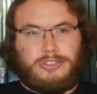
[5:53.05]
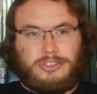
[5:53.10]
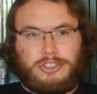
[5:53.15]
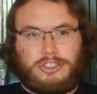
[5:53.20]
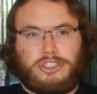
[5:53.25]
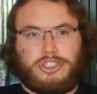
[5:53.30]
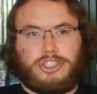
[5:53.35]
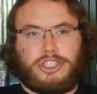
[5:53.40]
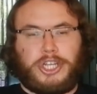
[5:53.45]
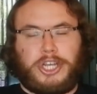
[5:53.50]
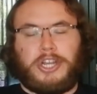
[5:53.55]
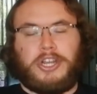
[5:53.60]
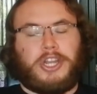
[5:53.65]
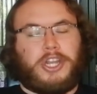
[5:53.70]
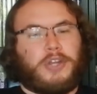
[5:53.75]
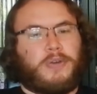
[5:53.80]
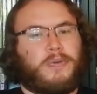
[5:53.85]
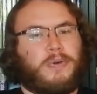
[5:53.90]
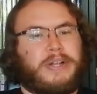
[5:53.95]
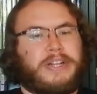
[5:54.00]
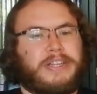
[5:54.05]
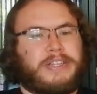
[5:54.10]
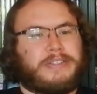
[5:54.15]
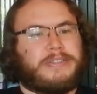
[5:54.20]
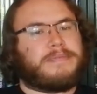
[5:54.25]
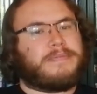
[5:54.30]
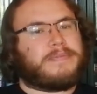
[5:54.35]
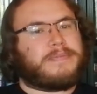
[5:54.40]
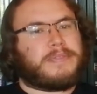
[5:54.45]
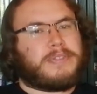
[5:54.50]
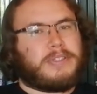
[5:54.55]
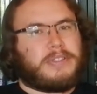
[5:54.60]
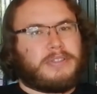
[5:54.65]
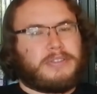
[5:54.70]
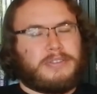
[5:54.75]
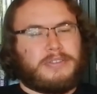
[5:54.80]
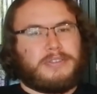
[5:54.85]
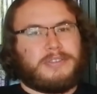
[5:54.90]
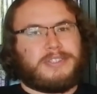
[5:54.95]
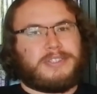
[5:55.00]
genuine,
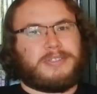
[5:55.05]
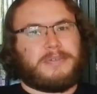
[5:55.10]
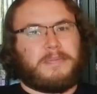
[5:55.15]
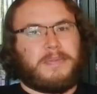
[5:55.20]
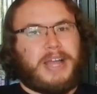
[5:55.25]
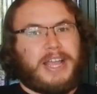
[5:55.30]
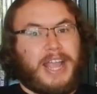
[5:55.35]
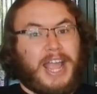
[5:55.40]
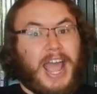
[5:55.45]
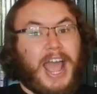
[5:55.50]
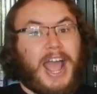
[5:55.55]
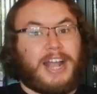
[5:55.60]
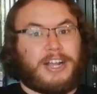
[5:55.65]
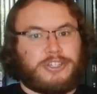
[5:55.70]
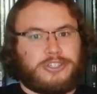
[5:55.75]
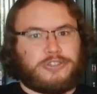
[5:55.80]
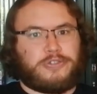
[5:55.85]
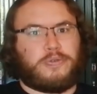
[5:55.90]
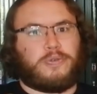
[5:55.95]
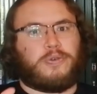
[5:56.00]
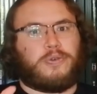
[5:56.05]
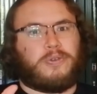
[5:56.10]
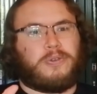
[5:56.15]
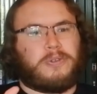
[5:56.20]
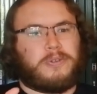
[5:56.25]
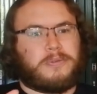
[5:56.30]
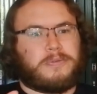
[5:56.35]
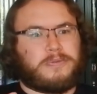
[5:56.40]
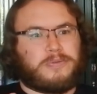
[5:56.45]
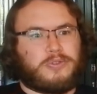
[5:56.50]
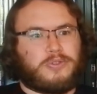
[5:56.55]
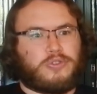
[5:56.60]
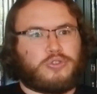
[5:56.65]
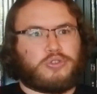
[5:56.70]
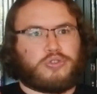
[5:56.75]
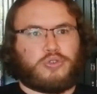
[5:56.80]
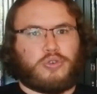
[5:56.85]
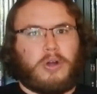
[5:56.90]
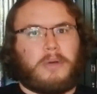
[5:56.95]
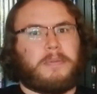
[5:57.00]
some, like, actual
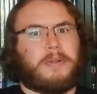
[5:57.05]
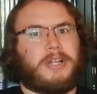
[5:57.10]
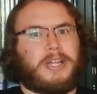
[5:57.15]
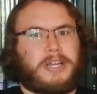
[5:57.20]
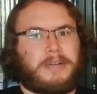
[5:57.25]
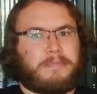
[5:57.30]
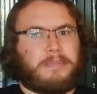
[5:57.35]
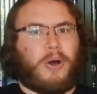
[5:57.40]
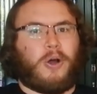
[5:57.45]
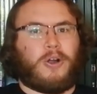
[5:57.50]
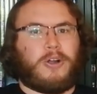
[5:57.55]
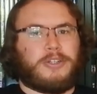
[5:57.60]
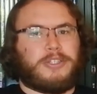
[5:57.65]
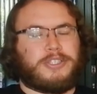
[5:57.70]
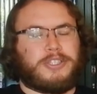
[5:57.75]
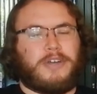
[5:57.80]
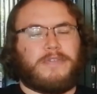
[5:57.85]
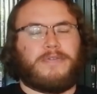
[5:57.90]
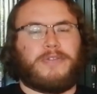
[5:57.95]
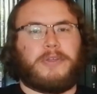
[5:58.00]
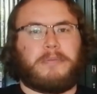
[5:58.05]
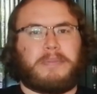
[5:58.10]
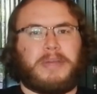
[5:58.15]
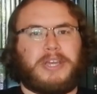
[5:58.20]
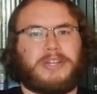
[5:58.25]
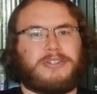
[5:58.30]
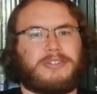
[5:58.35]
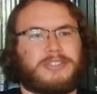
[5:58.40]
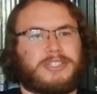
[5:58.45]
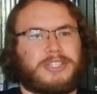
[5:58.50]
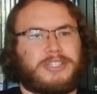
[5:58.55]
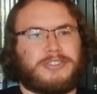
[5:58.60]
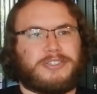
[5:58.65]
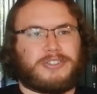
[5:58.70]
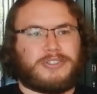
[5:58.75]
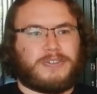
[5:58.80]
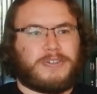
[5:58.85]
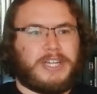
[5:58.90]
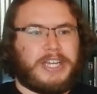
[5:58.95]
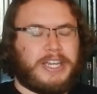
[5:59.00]
troubling parts of the Beatles'
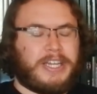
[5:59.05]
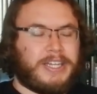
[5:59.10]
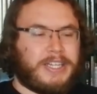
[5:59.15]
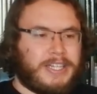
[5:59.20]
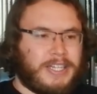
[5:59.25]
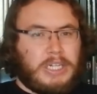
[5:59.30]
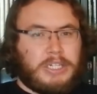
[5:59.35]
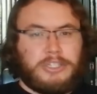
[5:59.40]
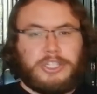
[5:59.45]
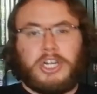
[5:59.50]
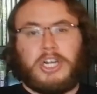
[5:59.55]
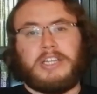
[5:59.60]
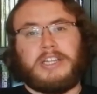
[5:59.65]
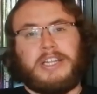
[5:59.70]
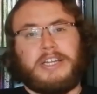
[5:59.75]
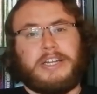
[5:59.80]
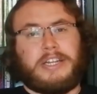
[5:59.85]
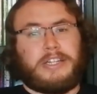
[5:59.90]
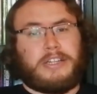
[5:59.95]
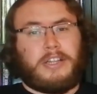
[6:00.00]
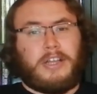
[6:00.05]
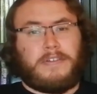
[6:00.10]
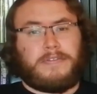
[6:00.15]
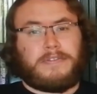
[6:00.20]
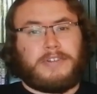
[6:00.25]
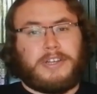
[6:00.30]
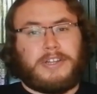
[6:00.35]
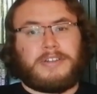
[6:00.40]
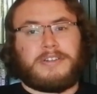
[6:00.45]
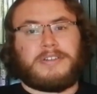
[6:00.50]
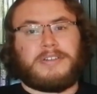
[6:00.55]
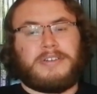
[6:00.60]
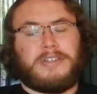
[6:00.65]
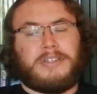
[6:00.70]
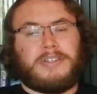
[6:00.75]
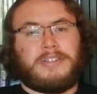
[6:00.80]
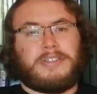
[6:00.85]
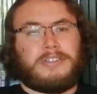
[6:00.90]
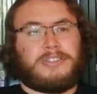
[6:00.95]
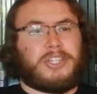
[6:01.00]
history. John Lennon loved it.
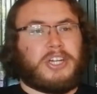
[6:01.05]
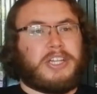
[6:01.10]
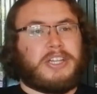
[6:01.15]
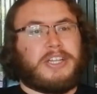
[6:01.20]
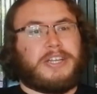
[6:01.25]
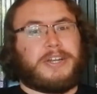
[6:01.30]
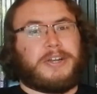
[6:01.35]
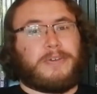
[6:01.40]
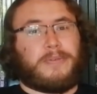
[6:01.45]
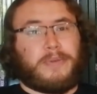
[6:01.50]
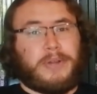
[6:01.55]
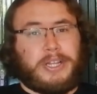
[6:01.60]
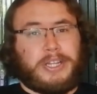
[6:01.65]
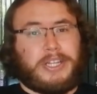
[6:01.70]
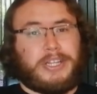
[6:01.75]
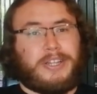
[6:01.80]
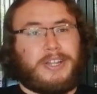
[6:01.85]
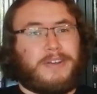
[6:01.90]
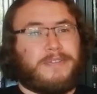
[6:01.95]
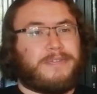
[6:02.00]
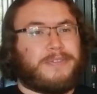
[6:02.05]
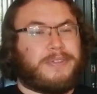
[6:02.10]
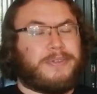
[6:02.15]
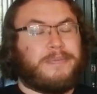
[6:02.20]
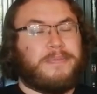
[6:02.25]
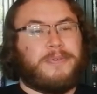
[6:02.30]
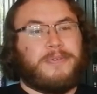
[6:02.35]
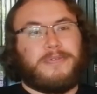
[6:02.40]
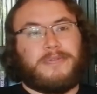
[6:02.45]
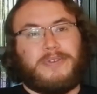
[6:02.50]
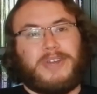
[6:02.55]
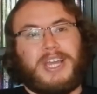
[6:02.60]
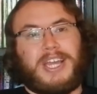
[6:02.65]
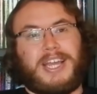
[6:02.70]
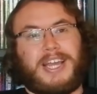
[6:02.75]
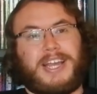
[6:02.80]
John Lennon really loved the movie,